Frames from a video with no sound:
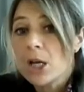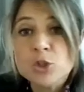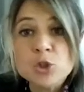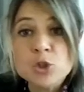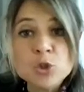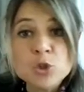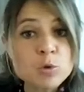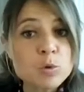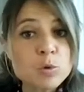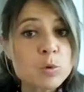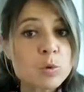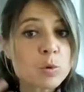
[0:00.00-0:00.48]

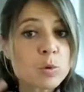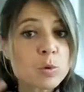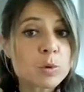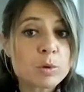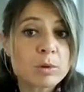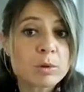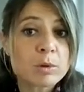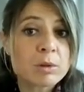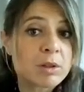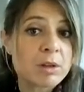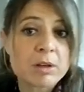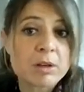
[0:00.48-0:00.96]

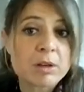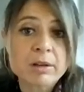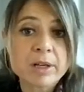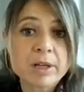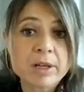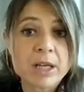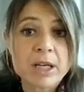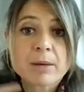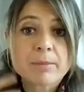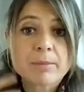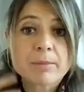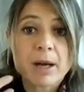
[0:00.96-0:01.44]
new
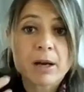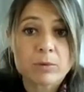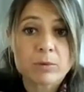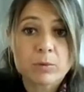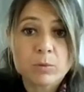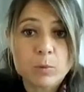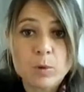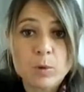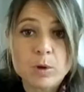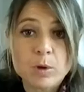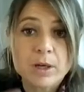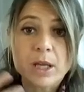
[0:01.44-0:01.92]
learning
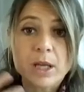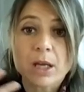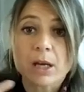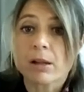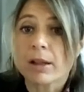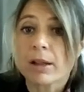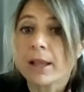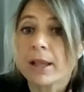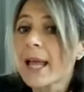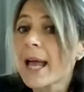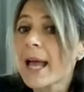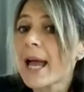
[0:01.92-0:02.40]
about working
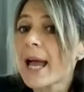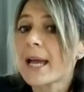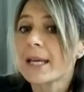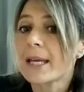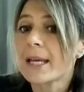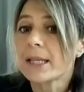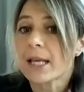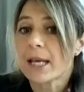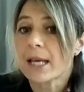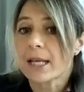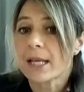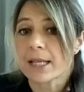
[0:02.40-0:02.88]

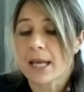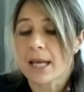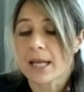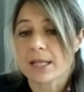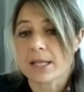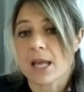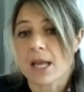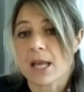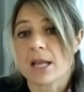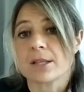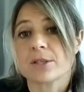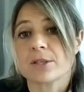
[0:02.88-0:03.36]
online
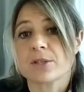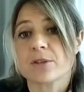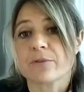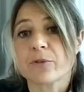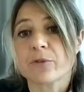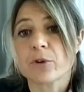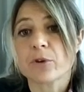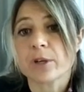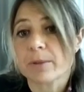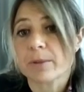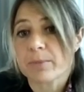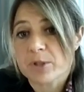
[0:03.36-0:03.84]
and so
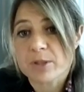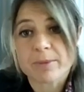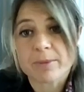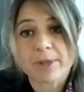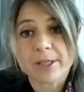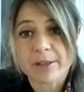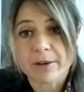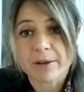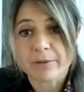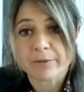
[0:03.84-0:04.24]
forth. The possibility